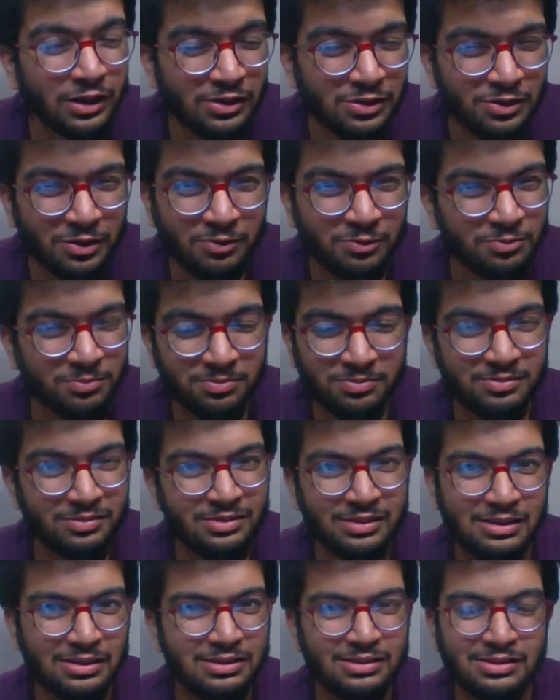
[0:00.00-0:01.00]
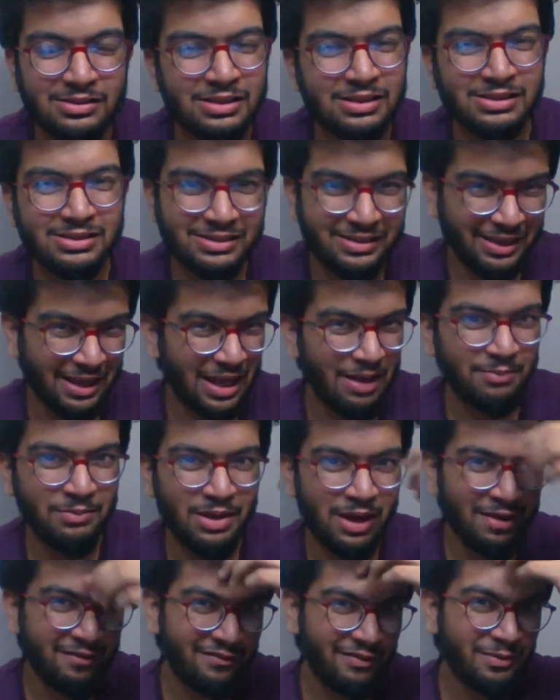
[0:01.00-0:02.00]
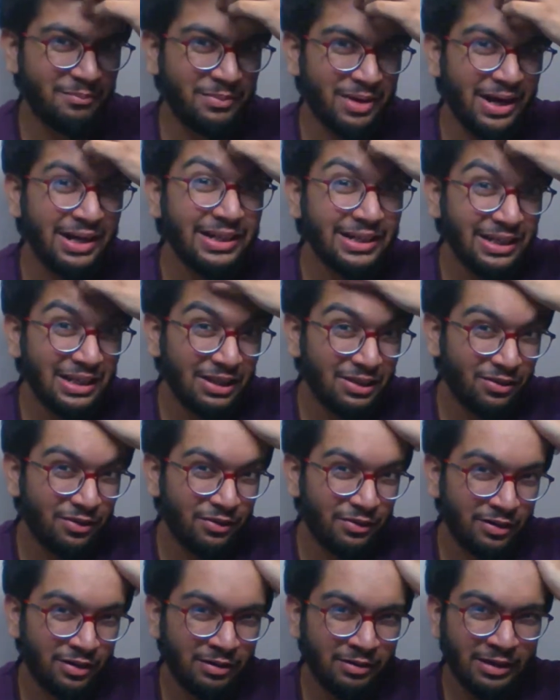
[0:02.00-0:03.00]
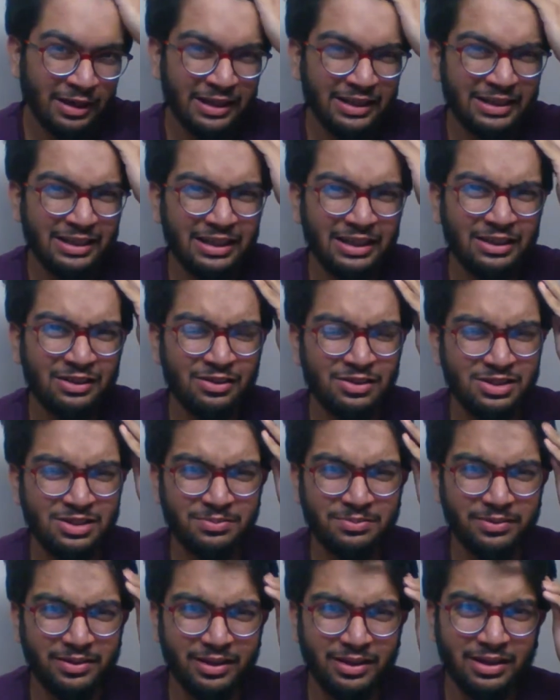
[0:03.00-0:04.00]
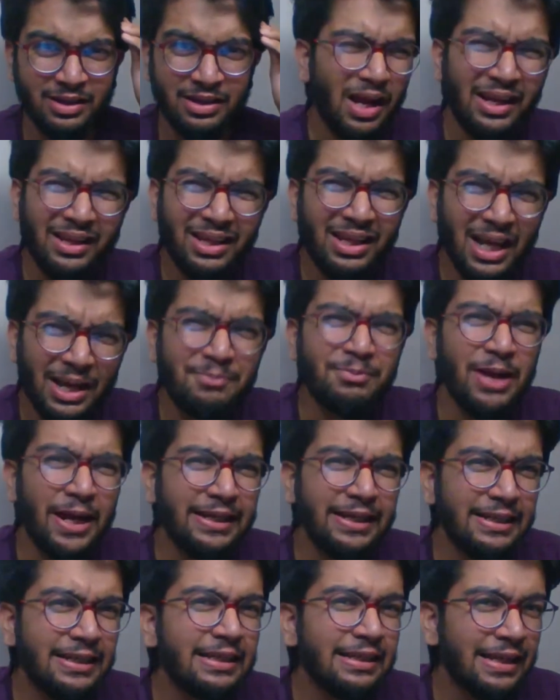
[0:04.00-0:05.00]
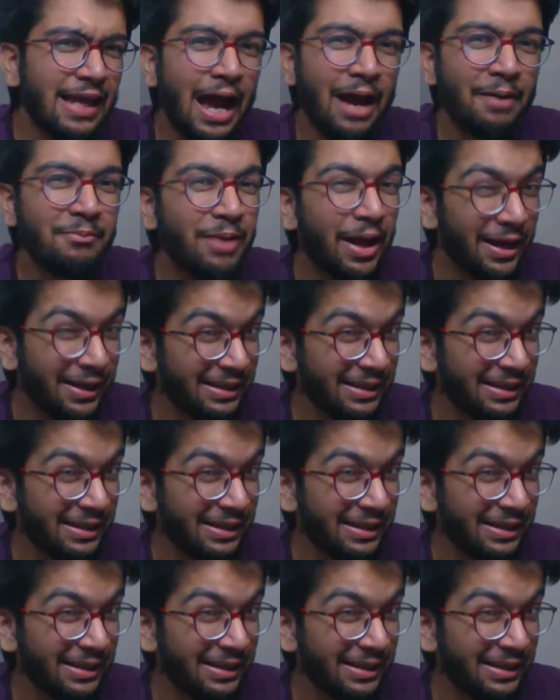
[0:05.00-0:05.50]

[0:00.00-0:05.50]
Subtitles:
so just tell me if I'm 19 or 18 or something. I think I'm 19, yeah, I'm